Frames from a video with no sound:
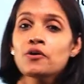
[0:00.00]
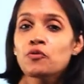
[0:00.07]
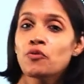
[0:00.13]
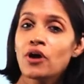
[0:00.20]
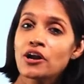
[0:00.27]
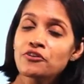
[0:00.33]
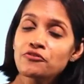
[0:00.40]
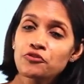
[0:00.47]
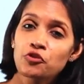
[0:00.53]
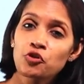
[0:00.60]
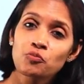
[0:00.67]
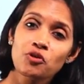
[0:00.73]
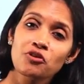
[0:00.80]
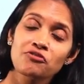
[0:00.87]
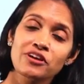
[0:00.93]
one
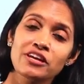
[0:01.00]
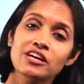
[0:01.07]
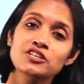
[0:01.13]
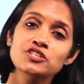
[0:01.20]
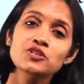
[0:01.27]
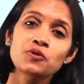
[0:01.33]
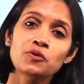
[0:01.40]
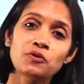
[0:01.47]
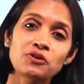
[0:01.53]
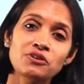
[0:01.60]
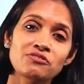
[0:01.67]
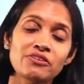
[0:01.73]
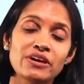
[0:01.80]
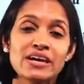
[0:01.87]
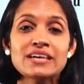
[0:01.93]
form of energy
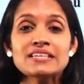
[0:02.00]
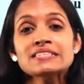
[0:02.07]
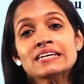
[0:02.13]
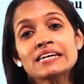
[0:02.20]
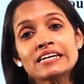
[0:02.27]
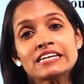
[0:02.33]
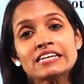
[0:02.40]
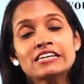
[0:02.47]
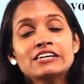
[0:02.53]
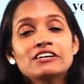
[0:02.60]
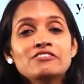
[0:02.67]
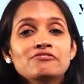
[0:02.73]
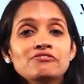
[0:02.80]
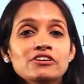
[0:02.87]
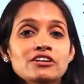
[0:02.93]
always
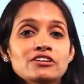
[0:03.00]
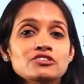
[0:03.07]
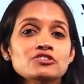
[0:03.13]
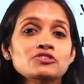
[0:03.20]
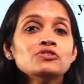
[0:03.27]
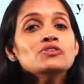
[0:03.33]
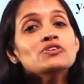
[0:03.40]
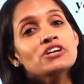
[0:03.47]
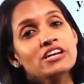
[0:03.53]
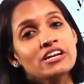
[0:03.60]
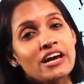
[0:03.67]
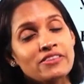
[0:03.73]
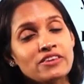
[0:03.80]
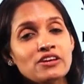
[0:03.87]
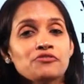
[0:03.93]
converts to
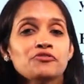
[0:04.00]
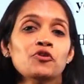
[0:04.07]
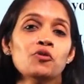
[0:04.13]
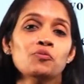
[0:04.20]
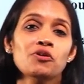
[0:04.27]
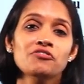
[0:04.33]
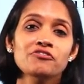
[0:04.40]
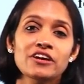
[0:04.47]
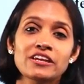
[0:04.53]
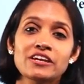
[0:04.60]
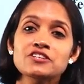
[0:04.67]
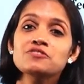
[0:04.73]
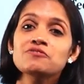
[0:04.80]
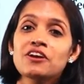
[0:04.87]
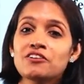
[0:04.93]
another form of
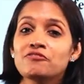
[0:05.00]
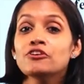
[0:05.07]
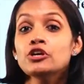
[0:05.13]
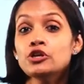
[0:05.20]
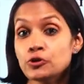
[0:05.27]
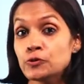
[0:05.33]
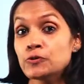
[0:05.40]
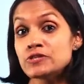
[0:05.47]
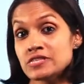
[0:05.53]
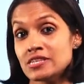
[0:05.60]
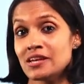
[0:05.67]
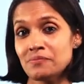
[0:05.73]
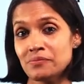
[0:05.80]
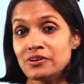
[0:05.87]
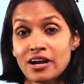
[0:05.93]
energy when we use
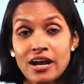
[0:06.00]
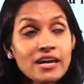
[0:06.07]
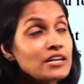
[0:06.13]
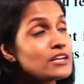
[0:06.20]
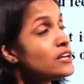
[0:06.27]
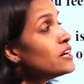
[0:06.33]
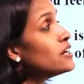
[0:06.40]
them, right?